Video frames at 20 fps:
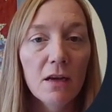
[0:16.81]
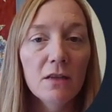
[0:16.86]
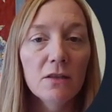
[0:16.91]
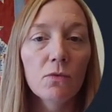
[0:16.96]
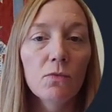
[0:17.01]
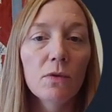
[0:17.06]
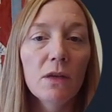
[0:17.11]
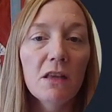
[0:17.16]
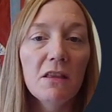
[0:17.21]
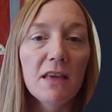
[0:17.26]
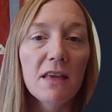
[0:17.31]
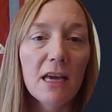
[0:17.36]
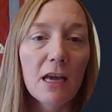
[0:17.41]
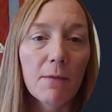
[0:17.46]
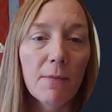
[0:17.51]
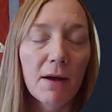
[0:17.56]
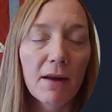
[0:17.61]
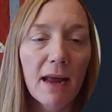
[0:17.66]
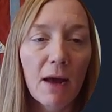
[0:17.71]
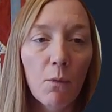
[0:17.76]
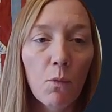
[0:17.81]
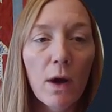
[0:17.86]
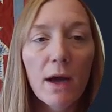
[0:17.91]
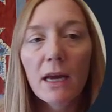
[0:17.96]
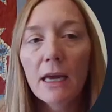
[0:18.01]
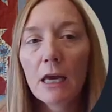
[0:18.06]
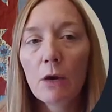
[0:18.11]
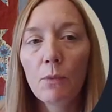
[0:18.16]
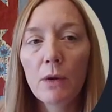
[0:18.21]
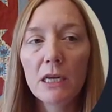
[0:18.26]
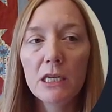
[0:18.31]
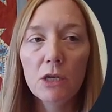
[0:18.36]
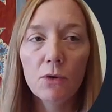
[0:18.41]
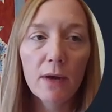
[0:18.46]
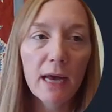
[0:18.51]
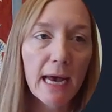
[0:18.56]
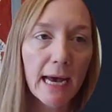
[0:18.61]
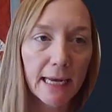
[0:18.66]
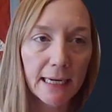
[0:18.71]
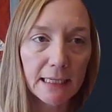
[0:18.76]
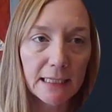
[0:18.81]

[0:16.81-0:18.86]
So really thinking about what can we do ahead